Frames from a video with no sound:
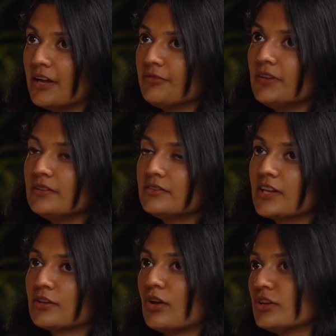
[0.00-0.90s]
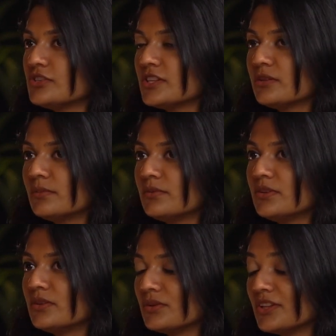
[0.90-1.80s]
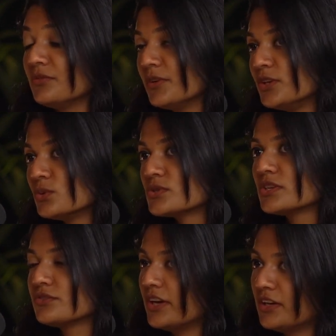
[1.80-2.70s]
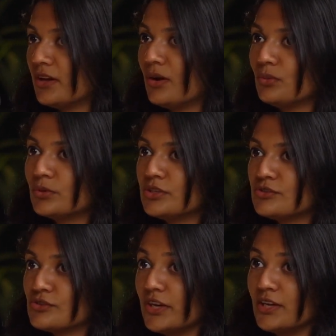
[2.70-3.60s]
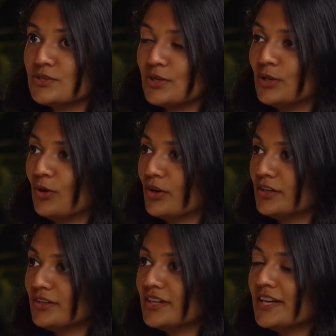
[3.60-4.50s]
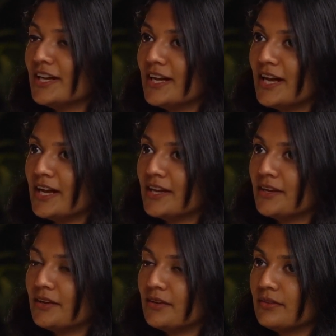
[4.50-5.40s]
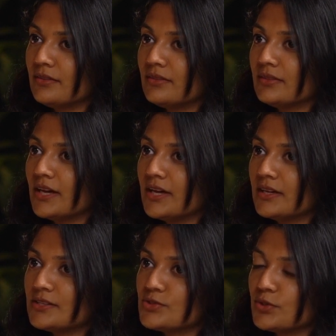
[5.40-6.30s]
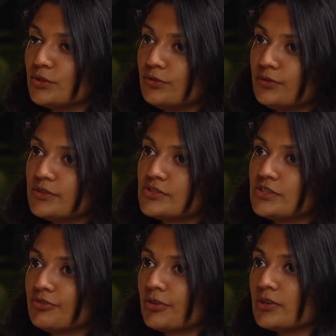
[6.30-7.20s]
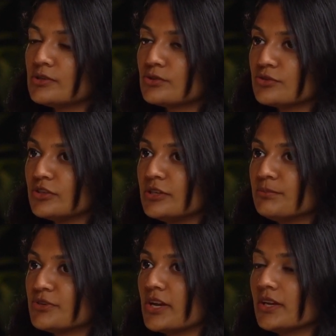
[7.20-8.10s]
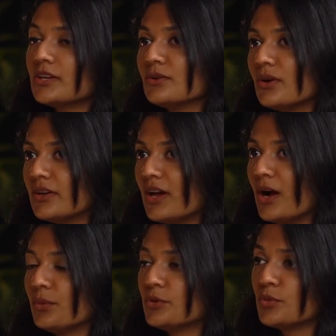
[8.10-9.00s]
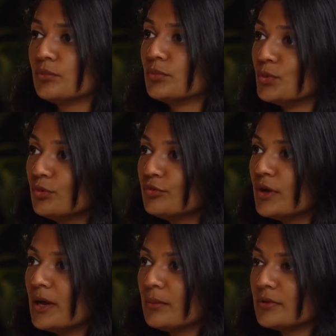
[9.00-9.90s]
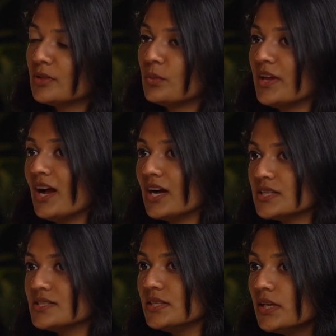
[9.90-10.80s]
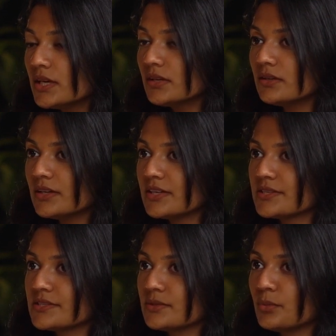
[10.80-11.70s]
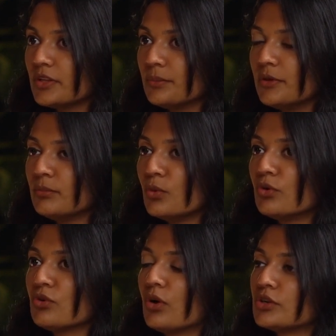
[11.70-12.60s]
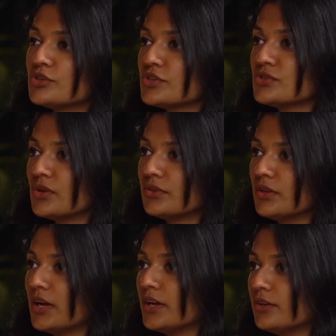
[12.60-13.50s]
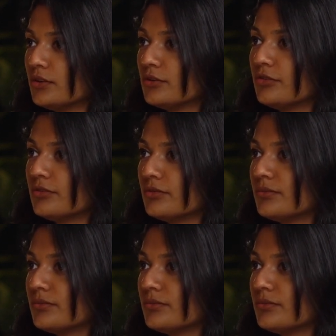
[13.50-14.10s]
feel the technology that we're using right now would change a lot, and that sort of is difficult to really predict on how it would move. But the way I see it is we'll be more conscious on the kind of